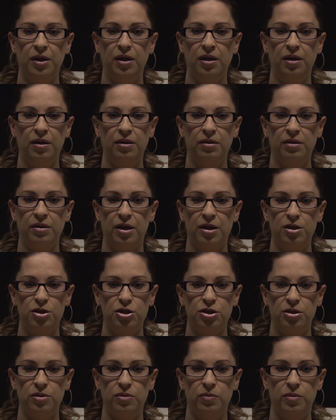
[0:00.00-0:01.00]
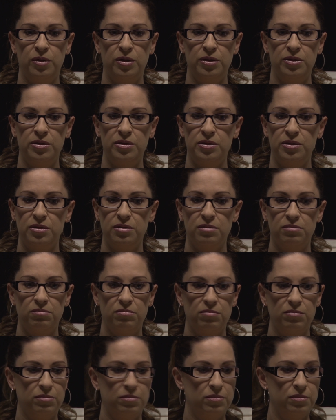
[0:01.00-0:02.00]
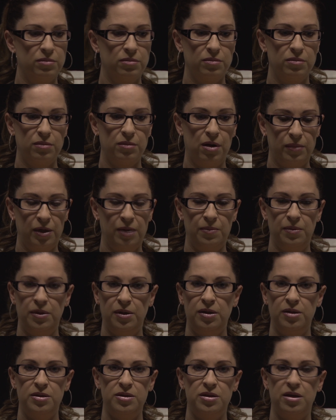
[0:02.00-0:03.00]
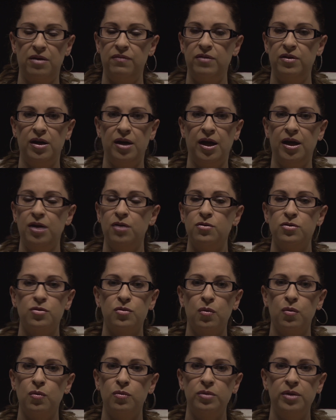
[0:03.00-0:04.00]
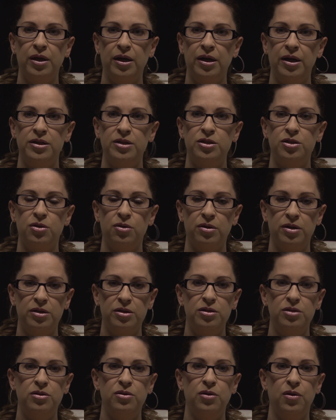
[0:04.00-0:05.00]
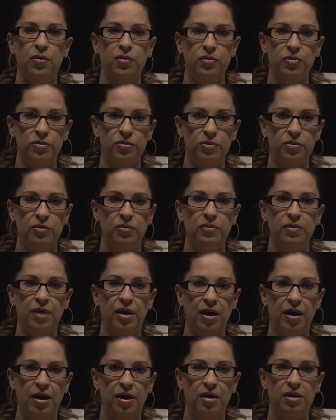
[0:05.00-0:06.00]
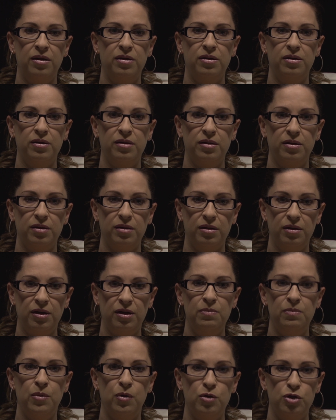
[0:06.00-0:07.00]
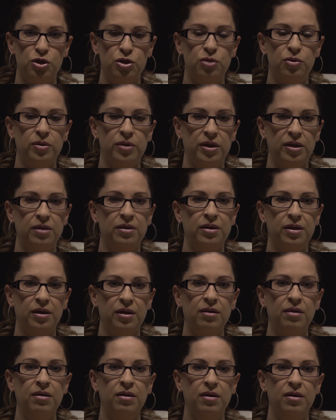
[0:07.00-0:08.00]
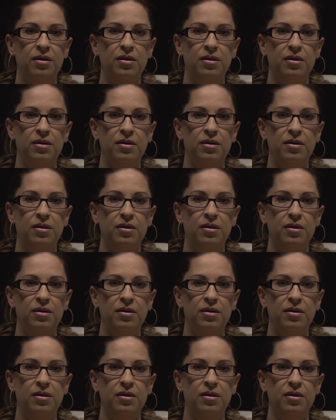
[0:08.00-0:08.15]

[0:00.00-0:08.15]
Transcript: being that she was maybe 7, 8 years old, that I started to go through that emotional healing.